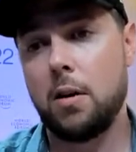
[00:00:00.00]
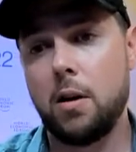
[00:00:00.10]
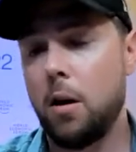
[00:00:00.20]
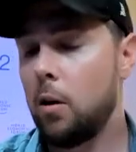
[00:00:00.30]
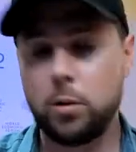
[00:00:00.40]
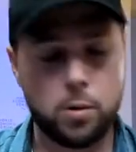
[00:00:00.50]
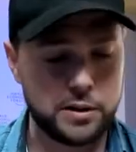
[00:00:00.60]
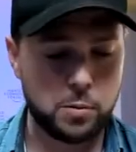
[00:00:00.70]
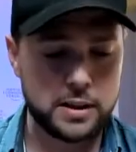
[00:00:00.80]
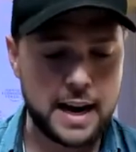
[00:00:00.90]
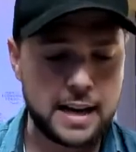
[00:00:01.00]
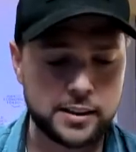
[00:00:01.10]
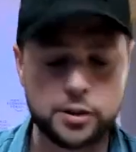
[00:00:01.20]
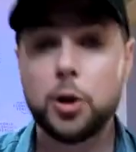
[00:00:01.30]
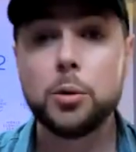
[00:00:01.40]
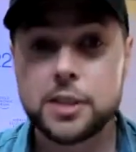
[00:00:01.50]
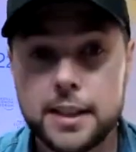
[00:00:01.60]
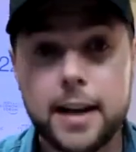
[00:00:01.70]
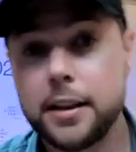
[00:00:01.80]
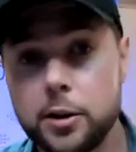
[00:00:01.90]
all going to want to ask is who's
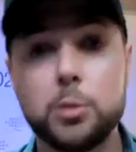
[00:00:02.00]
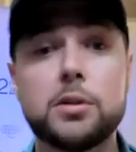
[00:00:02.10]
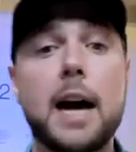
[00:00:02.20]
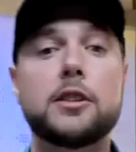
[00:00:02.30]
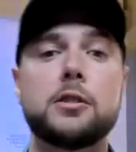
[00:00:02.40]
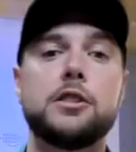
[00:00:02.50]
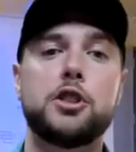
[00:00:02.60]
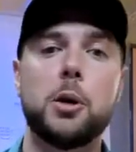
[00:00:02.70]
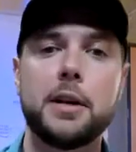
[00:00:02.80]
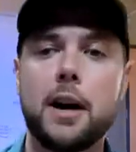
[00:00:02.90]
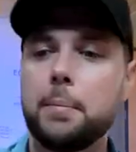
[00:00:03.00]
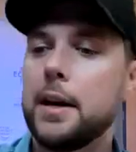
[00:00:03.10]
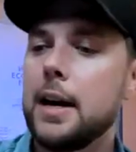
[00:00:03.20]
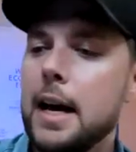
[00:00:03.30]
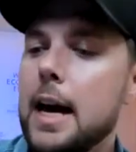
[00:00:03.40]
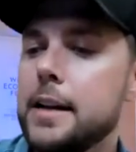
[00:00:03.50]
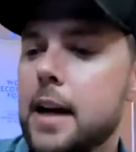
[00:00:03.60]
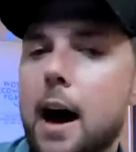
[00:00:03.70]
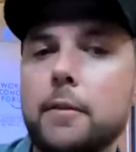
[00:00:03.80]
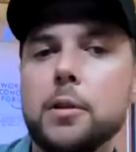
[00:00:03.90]
attending, who's actually showing up at
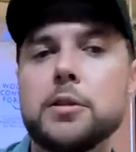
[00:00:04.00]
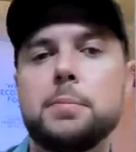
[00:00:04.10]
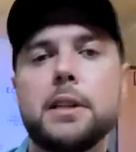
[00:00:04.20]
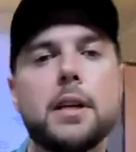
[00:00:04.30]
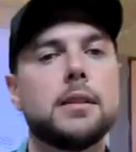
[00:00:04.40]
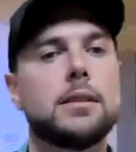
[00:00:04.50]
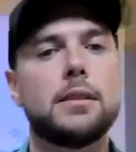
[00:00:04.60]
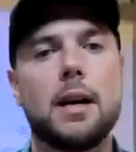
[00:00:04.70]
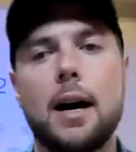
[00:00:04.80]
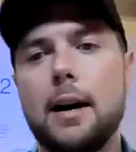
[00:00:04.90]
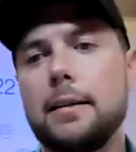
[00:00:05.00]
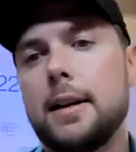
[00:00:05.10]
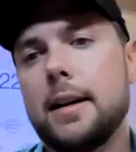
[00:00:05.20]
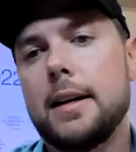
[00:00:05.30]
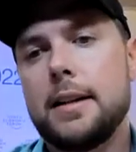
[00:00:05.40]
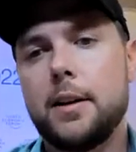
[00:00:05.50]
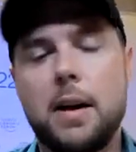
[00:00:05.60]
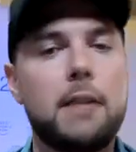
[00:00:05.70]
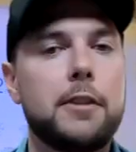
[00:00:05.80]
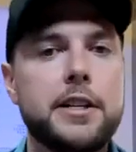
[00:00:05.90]
Davos? Because uh, you know
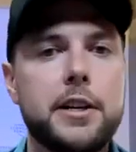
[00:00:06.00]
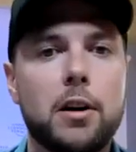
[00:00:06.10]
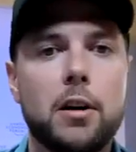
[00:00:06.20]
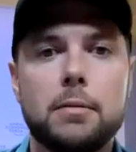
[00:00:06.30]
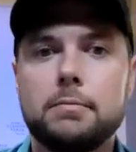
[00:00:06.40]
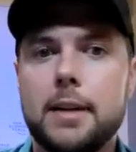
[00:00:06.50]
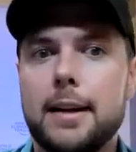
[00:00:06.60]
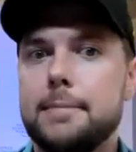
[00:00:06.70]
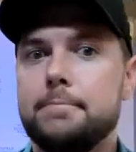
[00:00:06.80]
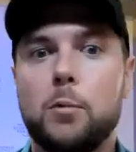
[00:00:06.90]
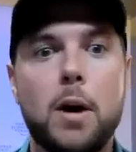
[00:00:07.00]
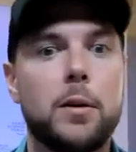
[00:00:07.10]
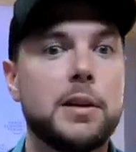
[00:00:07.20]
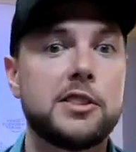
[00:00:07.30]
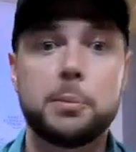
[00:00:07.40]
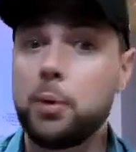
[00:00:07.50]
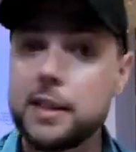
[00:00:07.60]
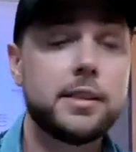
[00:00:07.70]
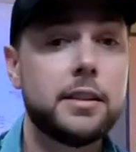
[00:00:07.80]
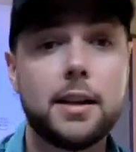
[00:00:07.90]
every year, um, whether it's the
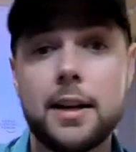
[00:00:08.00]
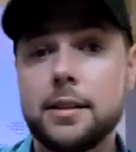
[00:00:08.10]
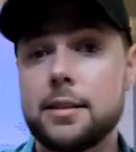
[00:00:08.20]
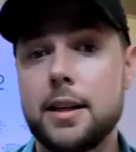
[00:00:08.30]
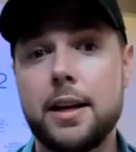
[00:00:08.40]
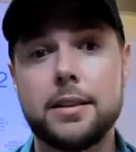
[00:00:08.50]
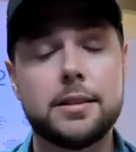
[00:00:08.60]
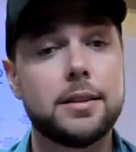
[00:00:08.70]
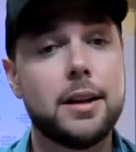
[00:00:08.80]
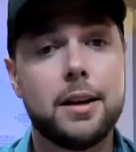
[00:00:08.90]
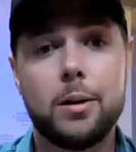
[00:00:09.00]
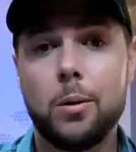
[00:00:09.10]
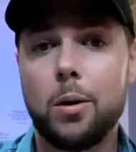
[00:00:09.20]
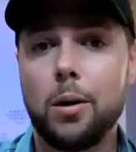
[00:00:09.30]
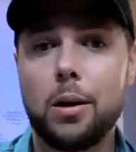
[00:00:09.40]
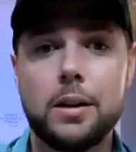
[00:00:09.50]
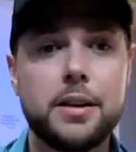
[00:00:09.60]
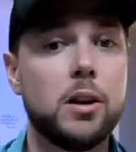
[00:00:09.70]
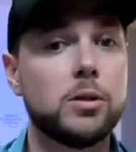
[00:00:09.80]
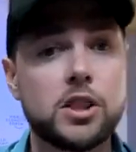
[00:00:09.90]
president of the United States or you
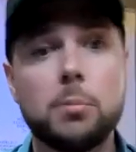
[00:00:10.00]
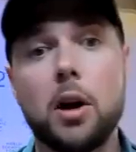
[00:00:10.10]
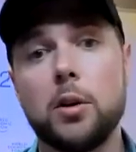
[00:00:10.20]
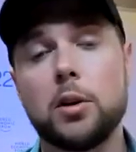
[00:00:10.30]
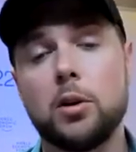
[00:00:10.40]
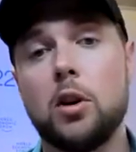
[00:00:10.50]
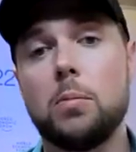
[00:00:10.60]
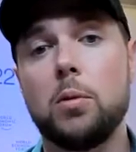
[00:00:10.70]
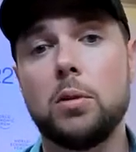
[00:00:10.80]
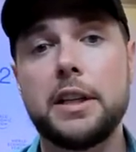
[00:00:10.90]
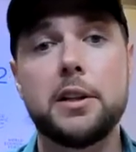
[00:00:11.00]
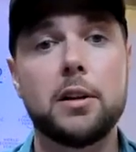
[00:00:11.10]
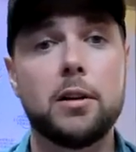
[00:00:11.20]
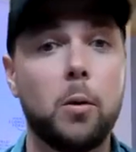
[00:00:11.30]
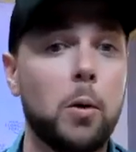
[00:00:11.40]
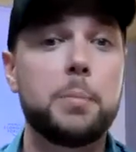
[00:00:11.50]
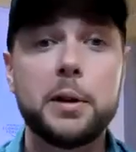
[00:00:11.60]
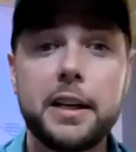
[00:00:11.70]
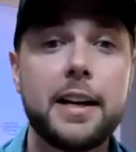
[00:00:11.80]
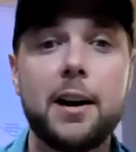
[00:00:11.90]
know some other global leader or
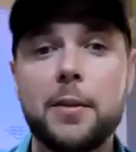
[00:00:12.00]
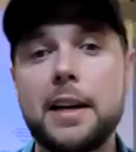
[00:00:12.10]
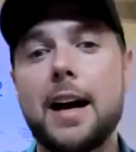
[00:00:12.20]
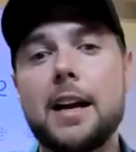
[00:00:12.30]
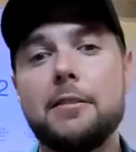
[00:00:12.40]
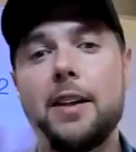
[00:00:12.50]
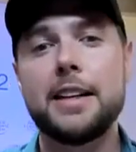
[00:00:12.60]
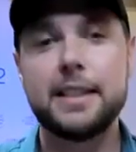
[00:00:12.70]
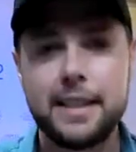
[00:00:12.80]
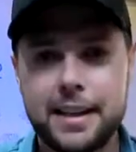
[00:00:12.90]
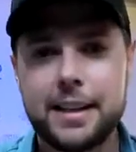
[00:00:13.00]
billionaire, they kind of like